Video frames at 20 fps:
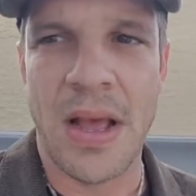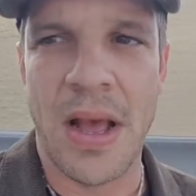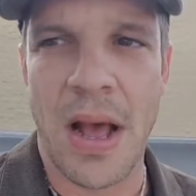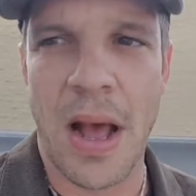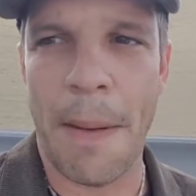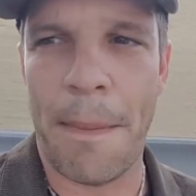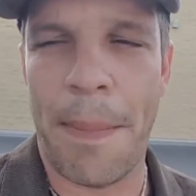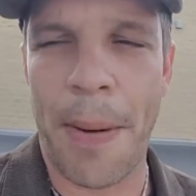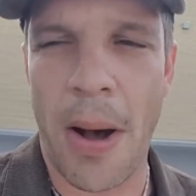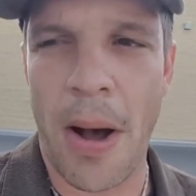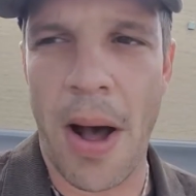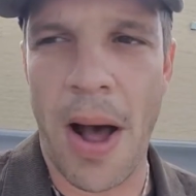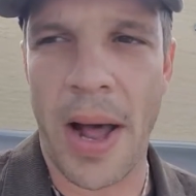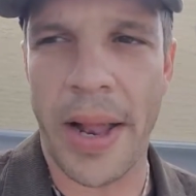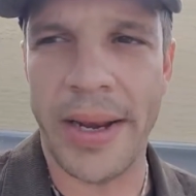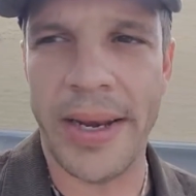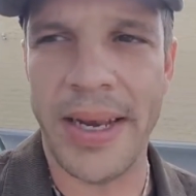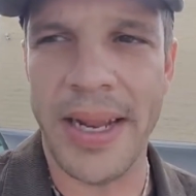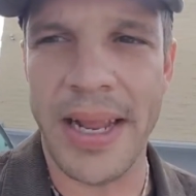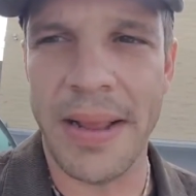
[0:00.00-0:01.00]

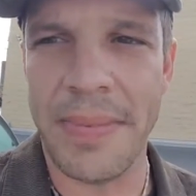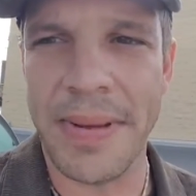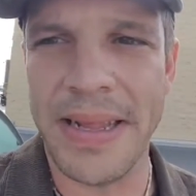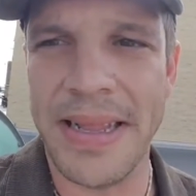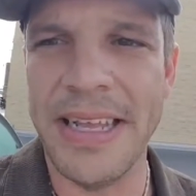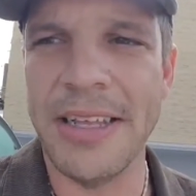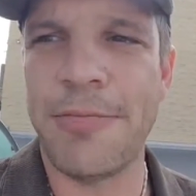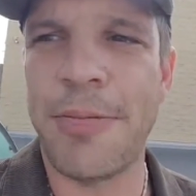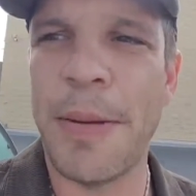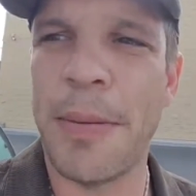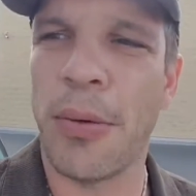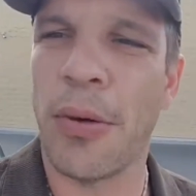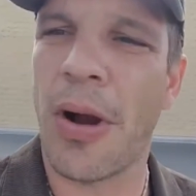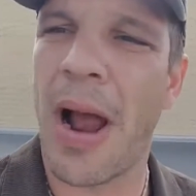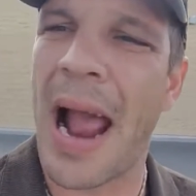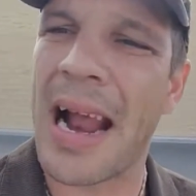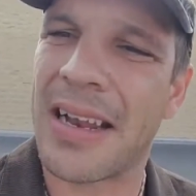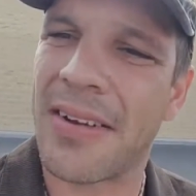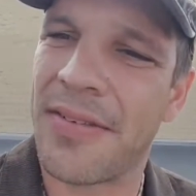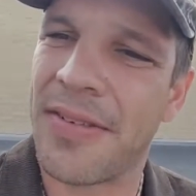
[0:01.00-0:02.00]
upon i mean these people are
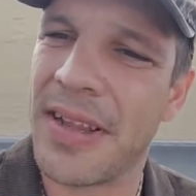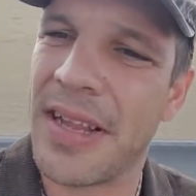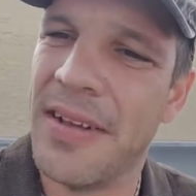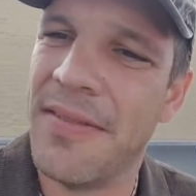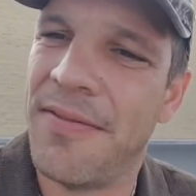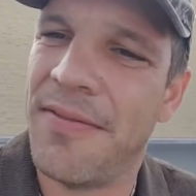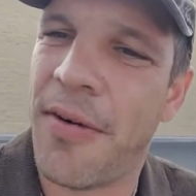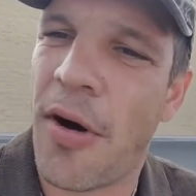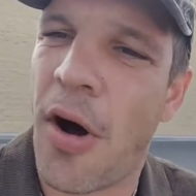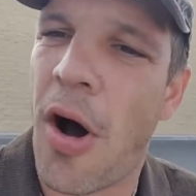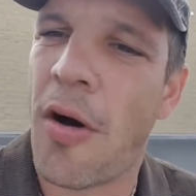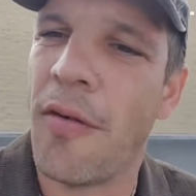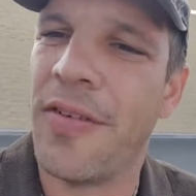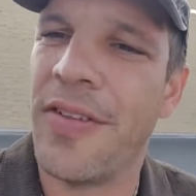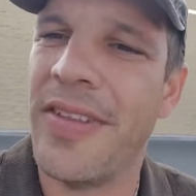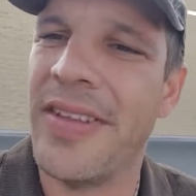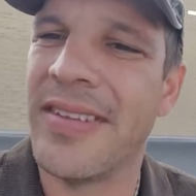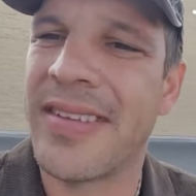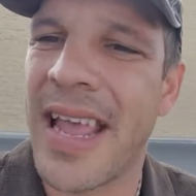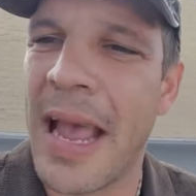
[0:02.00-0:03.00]
actively involved in
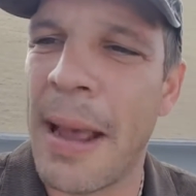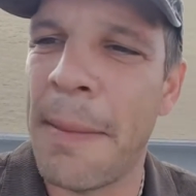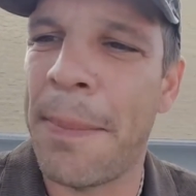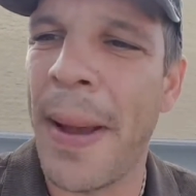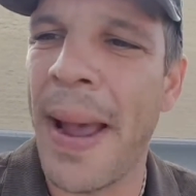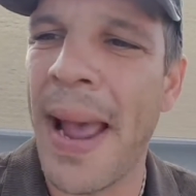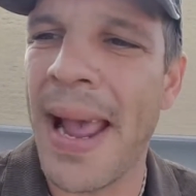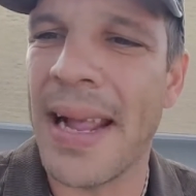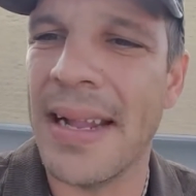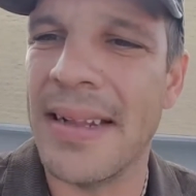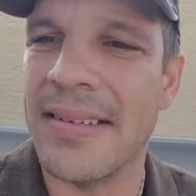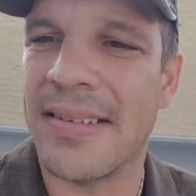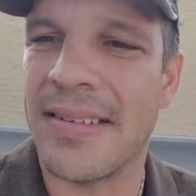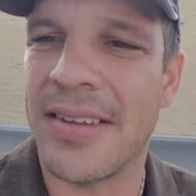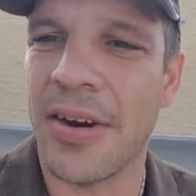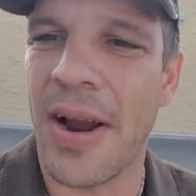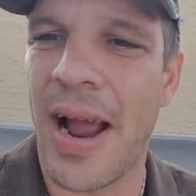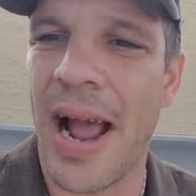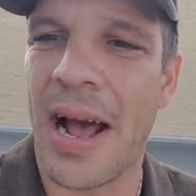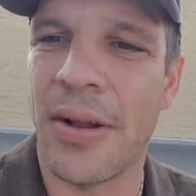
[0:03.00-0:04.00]
these campaigns
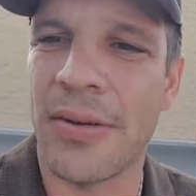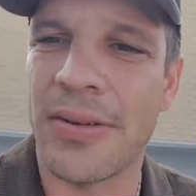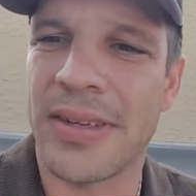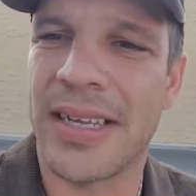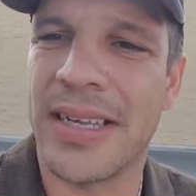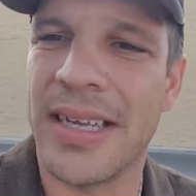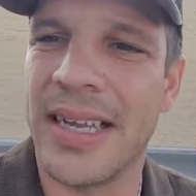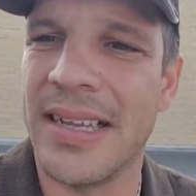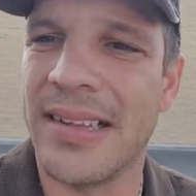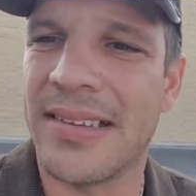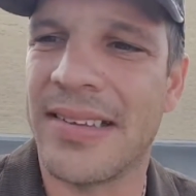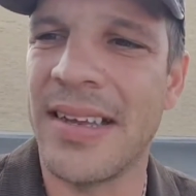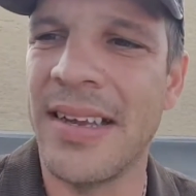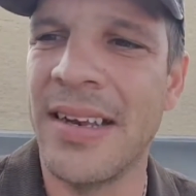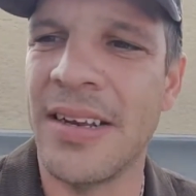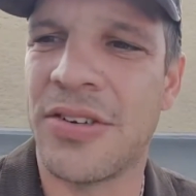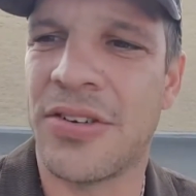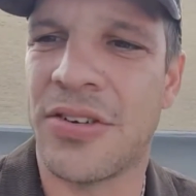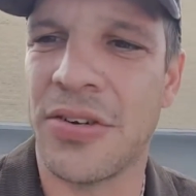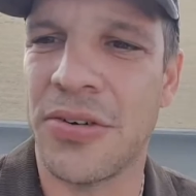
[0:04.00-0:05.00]
they're out getting
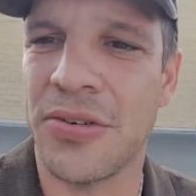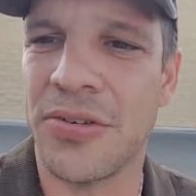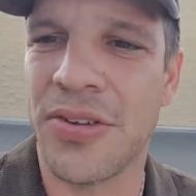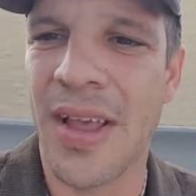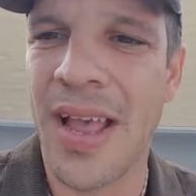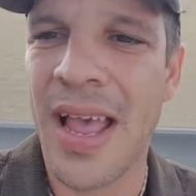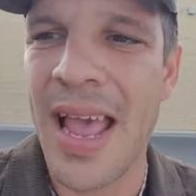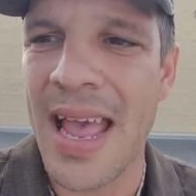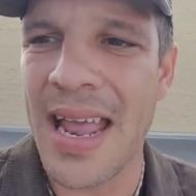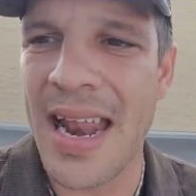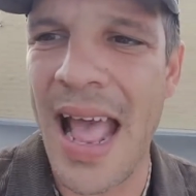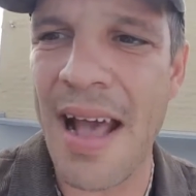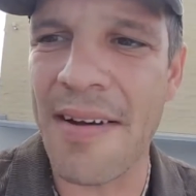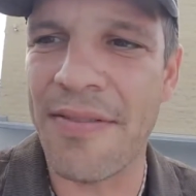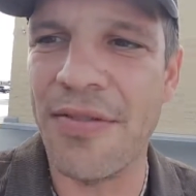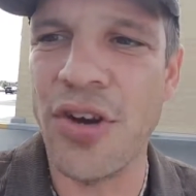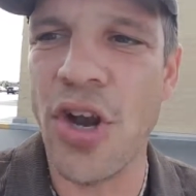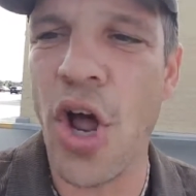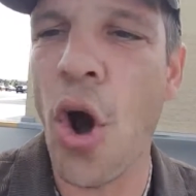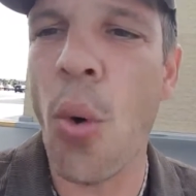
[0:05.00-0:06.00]
signatures and have
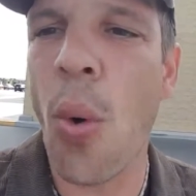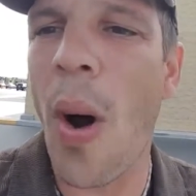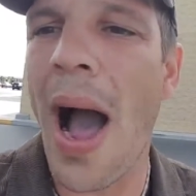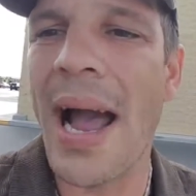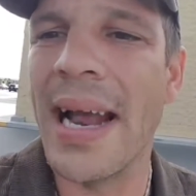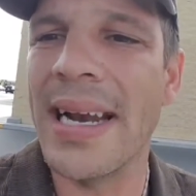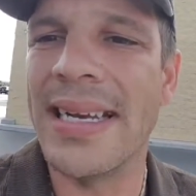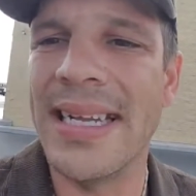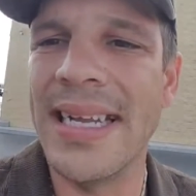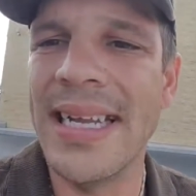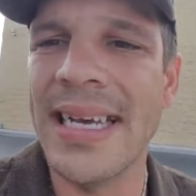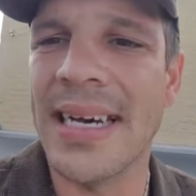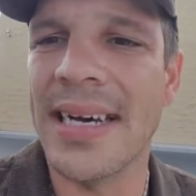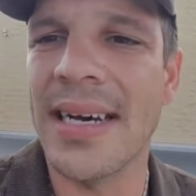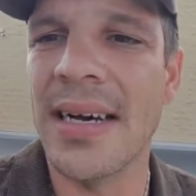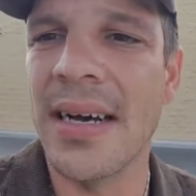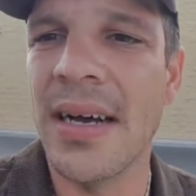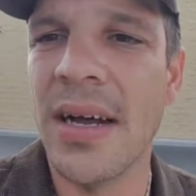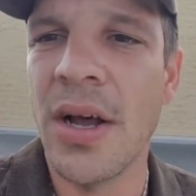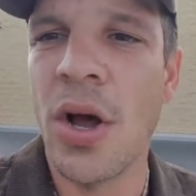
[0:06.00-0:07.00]
no
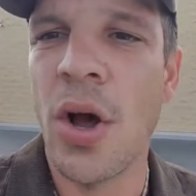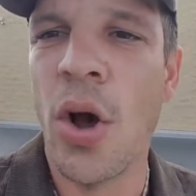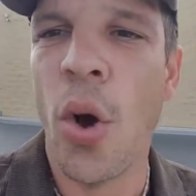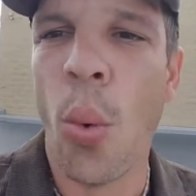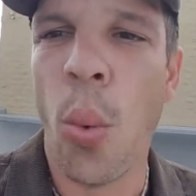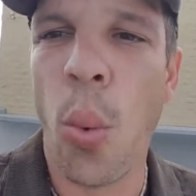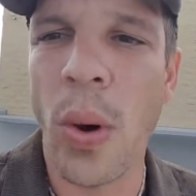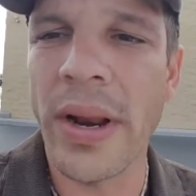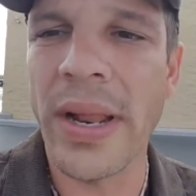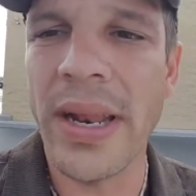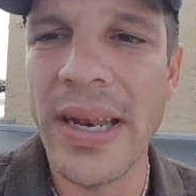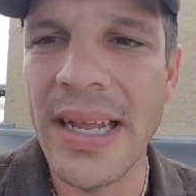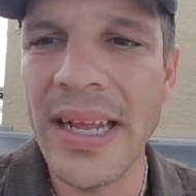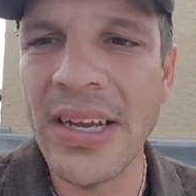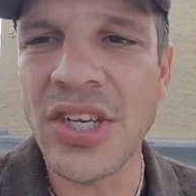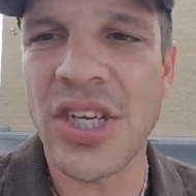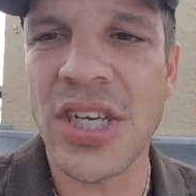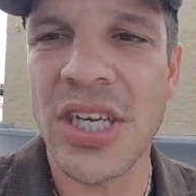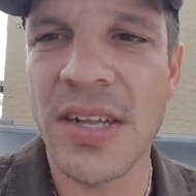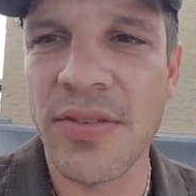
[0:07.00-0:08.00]
idea what
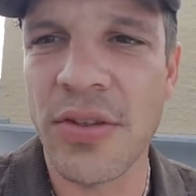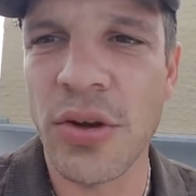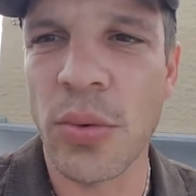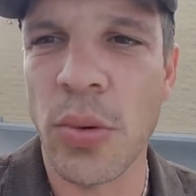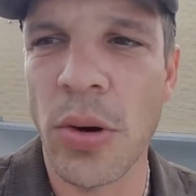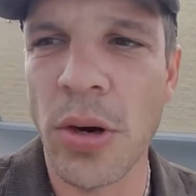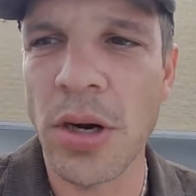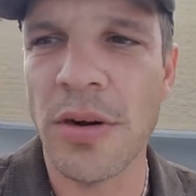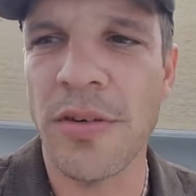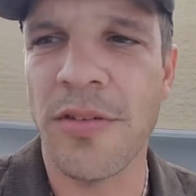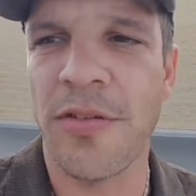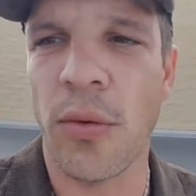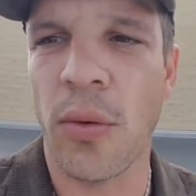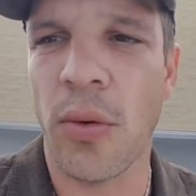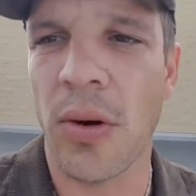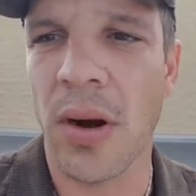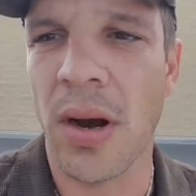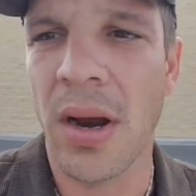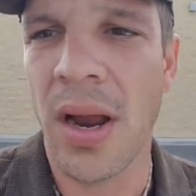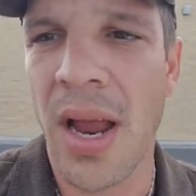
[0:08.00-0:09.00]
initiative they're working
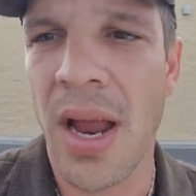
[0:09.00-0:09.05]
for.